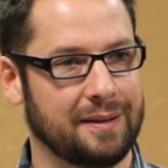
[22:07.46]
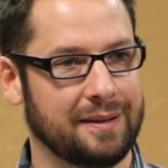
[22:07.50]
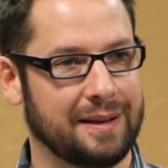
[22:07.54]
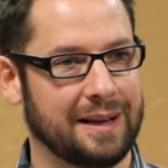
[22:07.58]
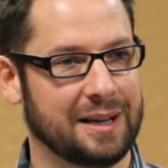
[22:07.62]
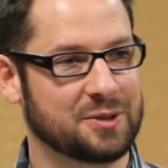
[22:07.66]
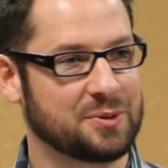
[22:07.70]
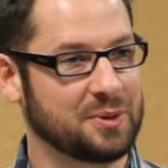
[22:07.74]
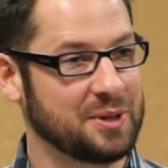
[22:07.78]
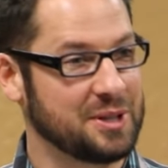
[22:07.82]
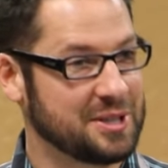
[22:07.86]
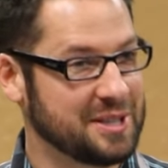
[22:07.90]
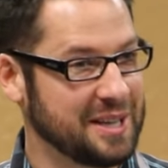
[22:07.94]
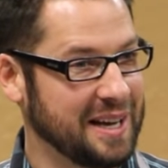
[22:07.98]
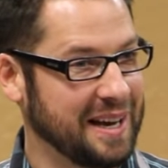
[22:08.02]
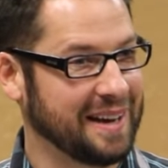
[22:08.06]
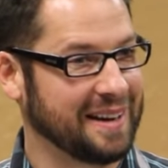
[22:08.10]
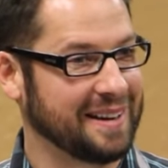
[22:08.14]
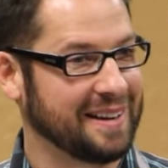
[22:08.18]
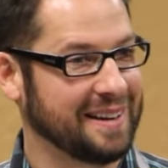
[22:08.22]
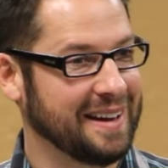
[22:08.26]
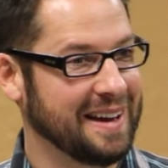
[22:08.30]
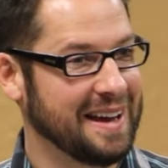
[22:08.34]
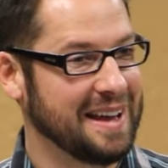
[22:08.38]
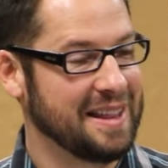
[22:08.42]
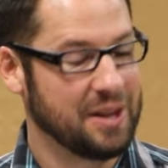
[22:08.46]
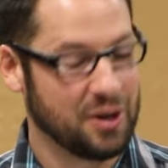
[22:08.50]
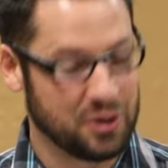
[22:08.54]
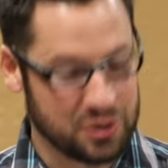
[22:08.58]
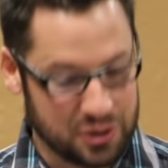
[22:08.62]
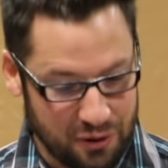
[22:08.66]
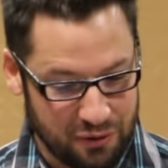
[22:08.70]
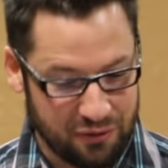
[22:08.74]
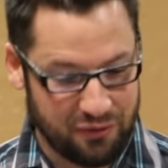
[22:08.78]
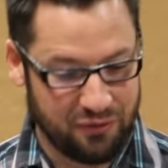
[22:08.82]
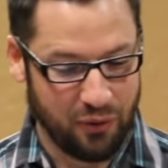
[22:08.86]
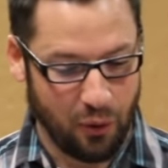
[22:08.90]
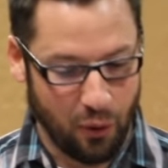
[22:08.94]
That's what he's saying. There's
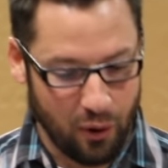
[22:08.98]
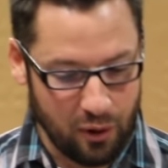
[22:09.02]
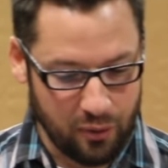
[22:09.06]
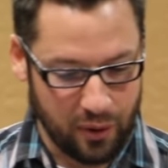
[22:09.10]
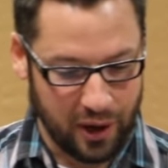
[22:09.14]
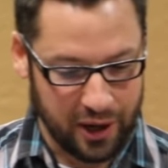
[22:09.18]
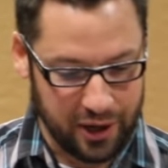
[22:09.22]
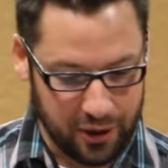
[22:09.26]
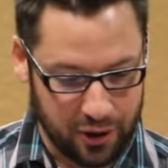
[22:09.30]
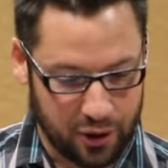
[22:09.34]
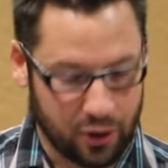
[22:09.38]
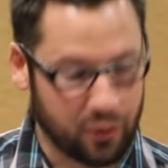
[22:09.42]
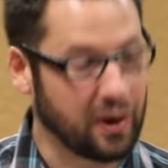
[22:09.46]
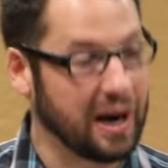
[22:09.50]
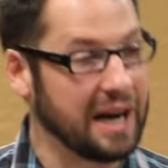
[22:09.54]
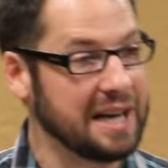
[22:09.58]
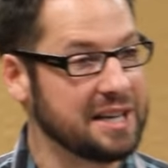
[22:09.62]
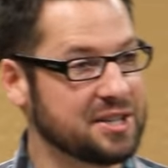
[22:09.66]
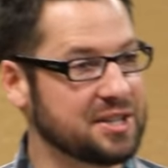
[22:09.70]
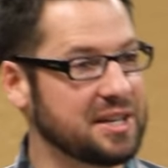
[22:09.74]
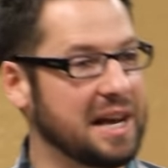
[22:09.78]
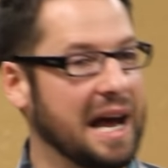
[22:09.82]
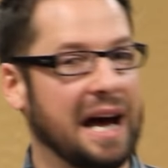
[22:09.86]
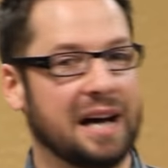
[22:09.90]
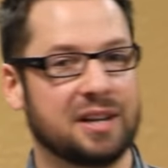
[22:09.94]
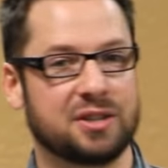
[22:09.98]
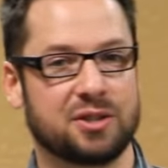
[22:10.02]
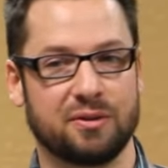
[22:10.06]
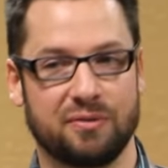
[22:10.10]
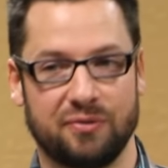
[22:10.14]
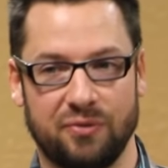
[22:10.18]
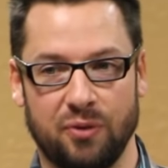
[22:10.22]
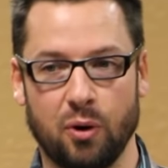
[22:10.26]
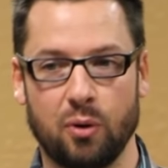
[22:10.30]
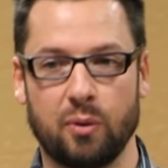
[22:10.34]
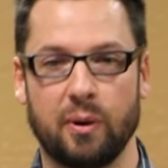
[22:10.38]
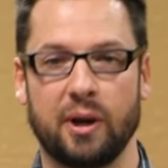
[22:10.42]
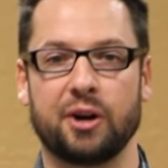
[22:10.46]
a forerunner. Christ has the
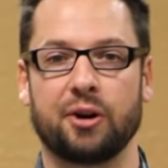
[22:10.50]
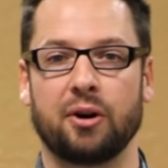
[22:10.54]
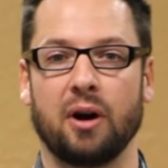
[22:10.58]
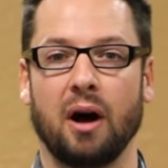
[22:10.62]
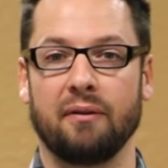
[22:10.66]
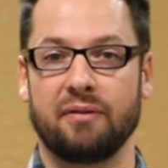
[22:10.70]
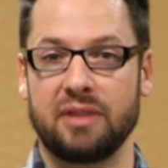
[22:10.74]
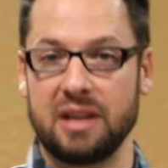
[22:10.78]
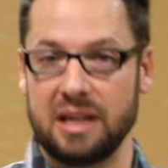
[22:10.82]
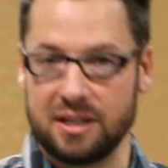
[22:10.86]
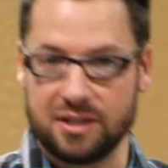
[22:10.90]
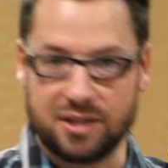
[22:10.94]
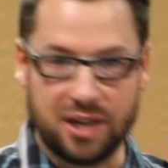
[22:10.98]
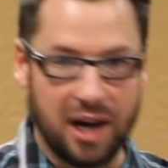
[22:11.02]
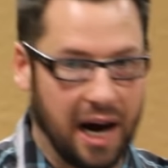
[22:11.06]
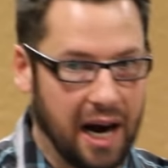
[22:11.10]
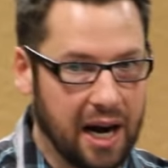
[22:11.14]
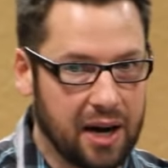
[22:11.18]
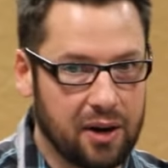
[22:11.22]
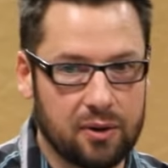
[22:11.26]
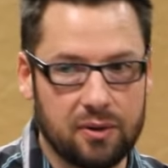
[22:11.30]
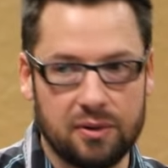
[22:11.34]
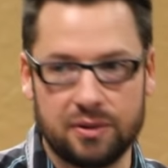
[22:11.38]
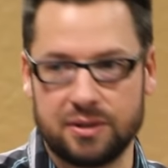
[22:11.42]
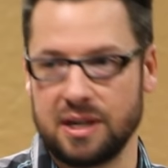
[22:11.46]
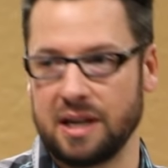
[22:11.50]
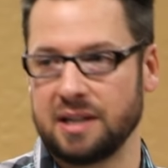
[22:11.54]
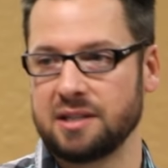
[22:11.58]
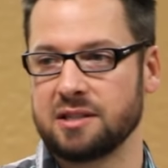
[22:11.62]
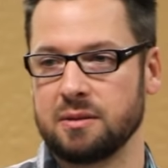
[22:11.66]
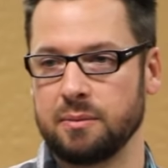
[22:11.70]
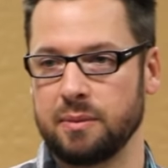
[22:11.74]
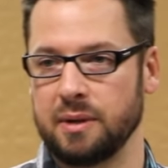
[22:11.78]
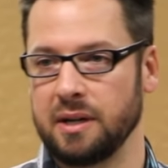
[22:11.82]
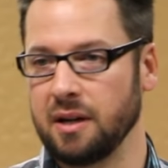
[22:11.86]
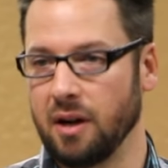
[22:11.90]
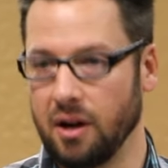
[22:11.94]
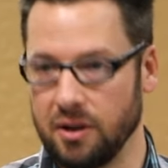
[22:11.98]
forerunner of the entire Old
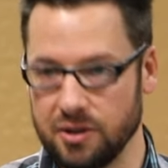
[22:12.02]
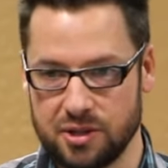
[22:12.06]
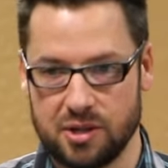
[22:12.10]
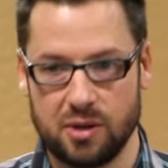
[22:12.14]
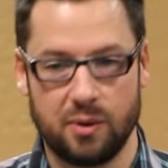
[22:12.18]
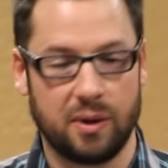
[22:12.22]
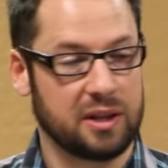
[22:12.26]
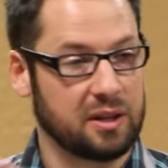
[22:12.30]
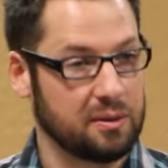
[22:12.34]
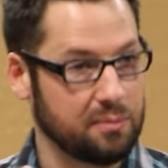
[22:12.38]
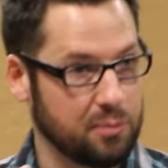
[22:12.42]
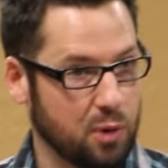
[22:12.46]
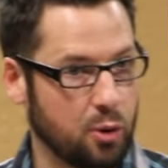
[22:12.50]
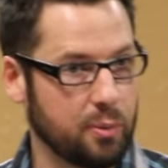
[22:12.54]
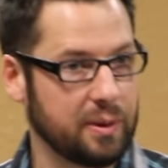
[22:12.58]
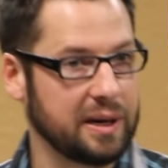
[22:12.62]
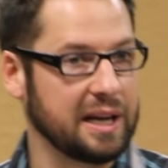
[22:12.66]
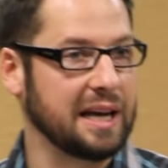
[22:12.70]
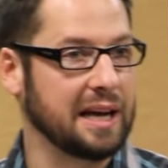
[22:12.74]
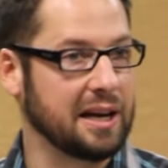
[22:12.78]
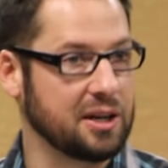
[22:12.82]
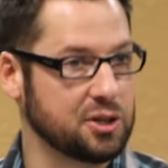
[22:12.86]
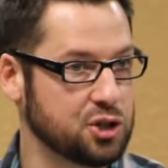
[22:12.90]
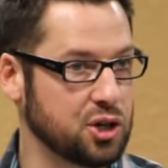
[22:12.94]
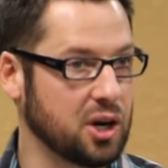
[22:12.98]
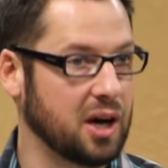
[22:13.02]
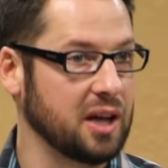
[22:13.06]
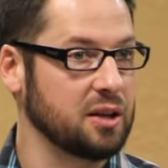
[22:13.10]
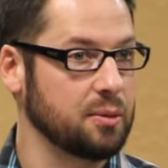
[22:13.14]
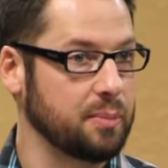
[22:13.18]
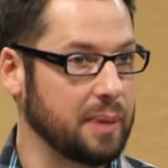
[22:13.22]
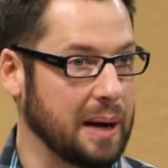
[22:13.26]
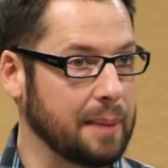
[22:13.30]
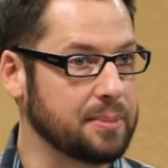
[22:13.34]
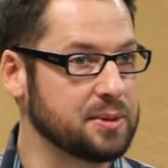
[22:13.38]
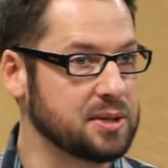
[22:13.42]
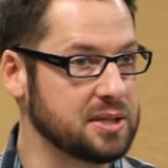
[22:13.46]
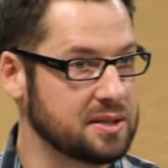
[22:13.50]
Testament. Also, at the moment, he had John the
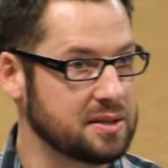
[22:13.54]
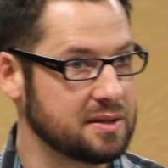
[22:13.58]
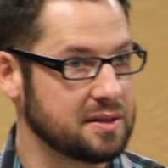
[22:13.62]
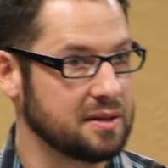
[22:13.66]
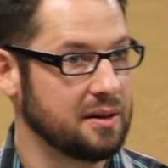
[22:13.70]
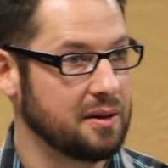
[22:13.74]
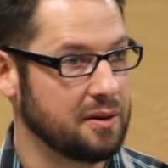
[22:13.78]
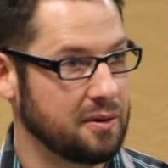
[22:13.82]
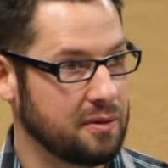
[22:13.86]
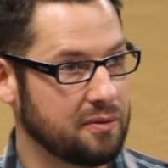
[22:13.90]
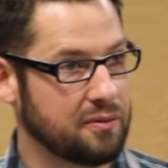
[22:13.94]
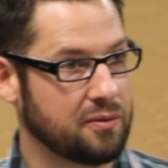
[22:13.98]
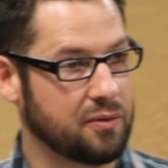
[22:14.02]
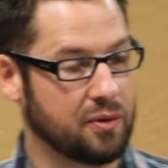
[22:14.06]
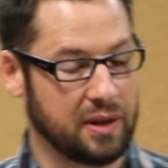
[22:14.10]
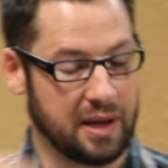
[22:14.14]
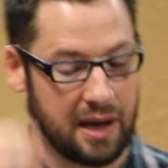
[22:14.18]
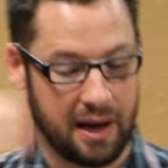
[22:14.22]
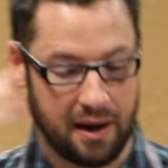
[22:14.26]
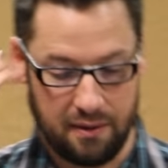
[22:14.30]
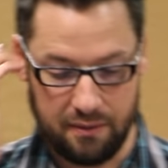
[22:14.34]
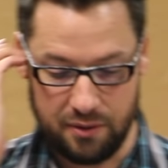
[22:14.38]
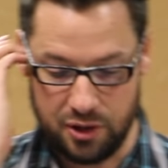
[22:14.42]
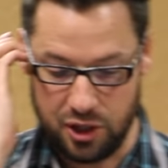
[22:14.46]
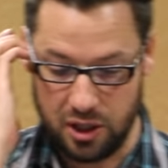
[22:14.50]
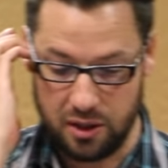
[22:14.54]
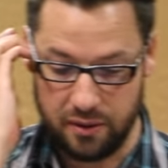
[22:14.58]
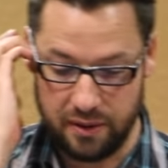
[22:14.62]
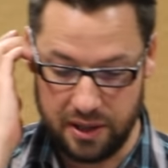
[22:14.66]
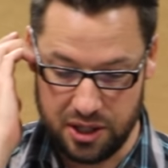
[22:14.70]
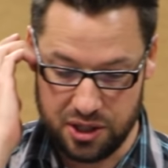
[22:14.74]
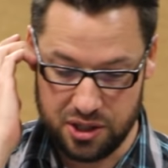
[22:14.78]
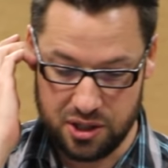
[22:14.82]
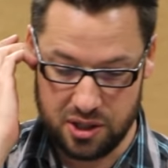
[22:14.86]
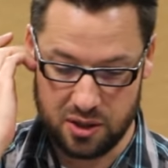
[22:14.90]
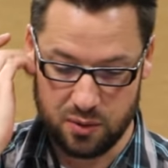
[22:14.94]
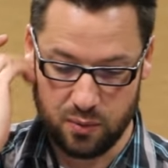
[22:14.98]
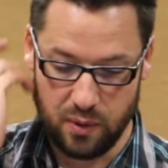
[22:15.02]
Baptist for that
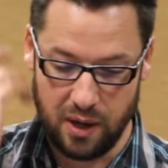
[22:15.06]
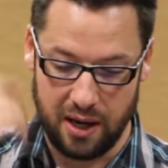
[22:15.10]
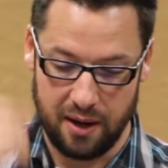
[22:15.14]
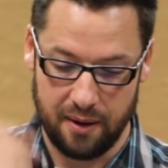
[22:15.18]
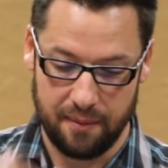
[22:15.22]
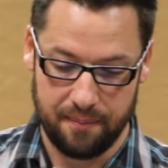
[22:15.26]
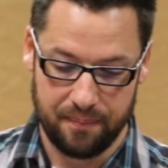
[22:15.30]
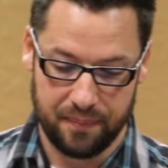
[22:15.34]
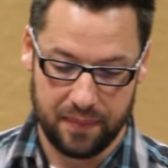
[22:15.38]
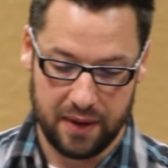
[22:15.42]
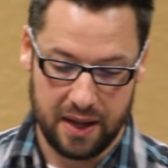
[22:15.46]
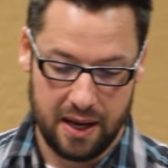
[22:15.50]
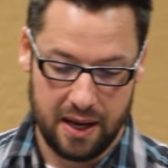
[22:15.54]
generation as well.